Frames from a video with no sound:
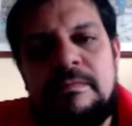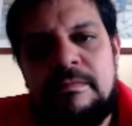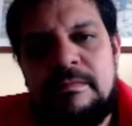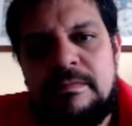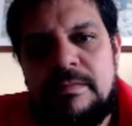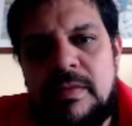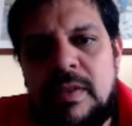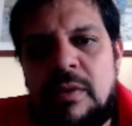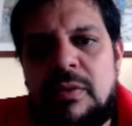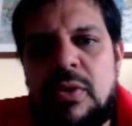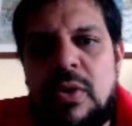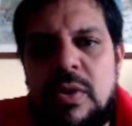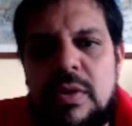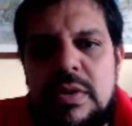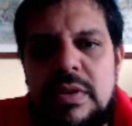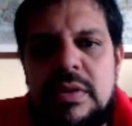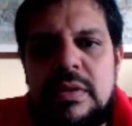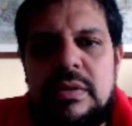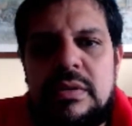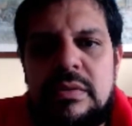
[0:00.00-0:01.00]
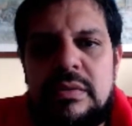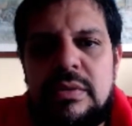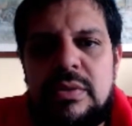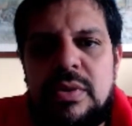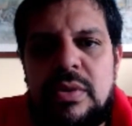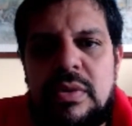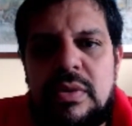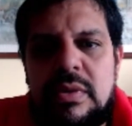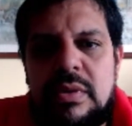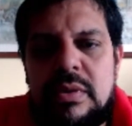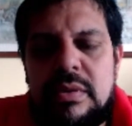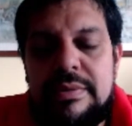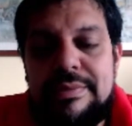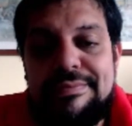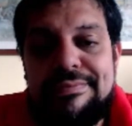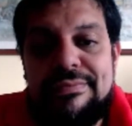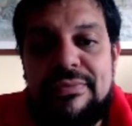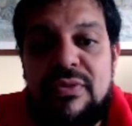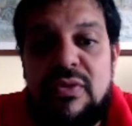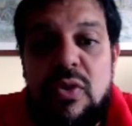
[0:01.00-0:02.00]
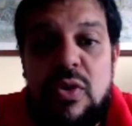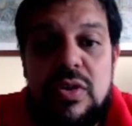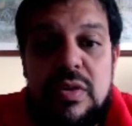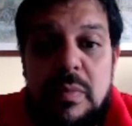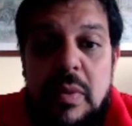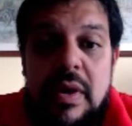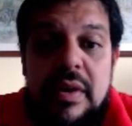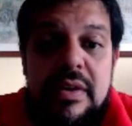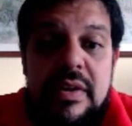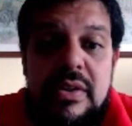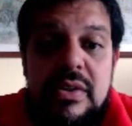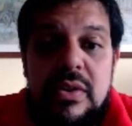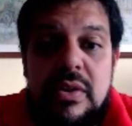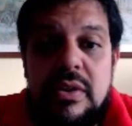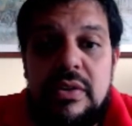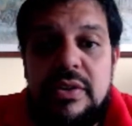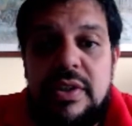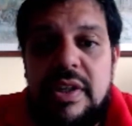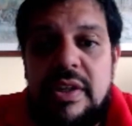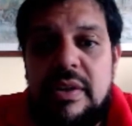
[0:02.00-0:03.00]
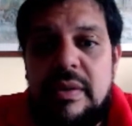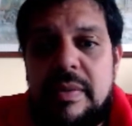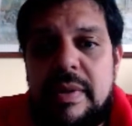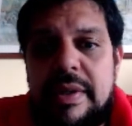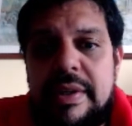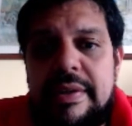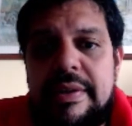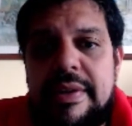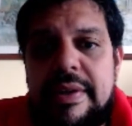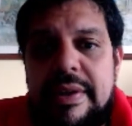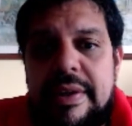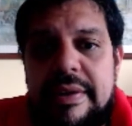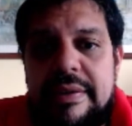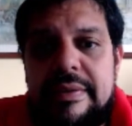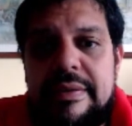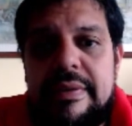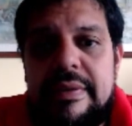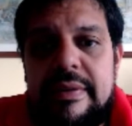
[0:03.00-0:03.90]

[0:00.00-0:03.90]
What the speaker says: Of course, to force partner to continue bidding, I guess.